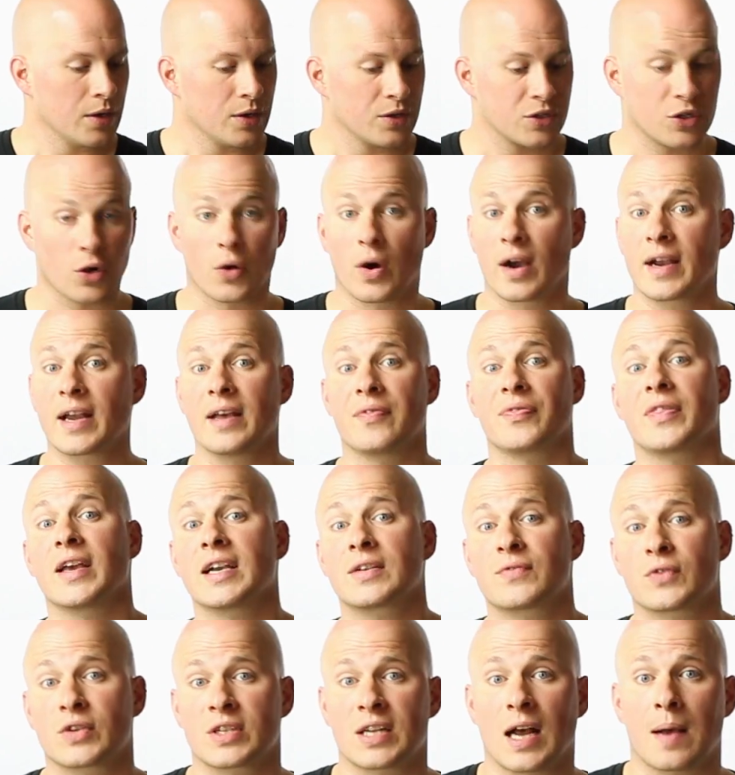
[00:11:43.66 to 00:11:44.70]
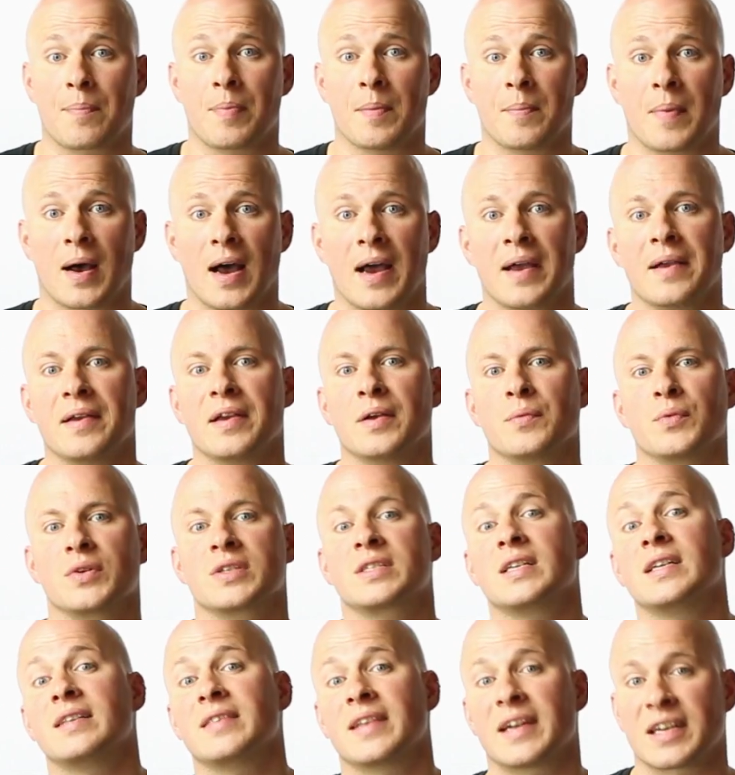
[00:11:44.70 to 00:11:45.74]
So again, thanks for stopping by, and we'll
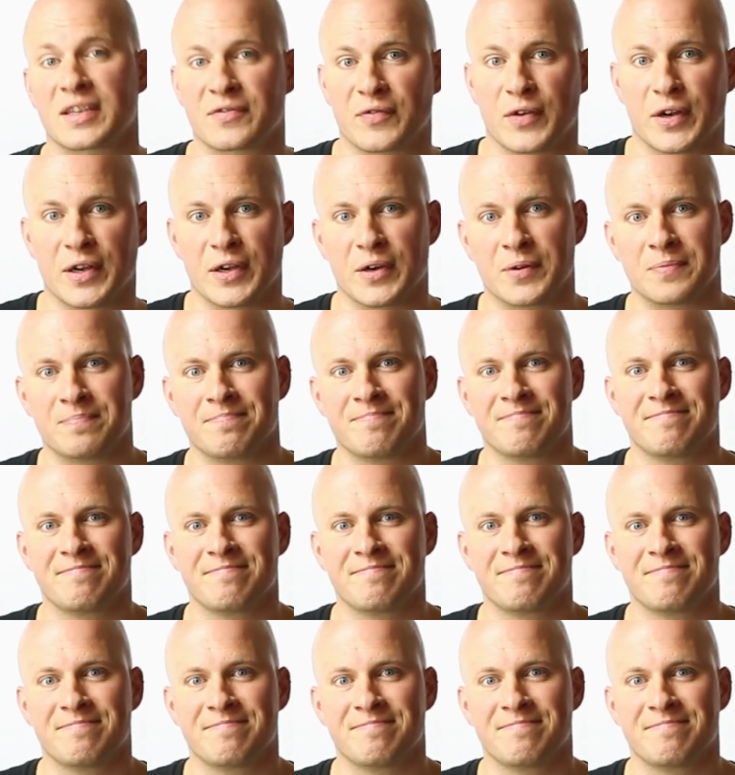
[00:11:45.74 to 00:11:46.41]
see you in the next video.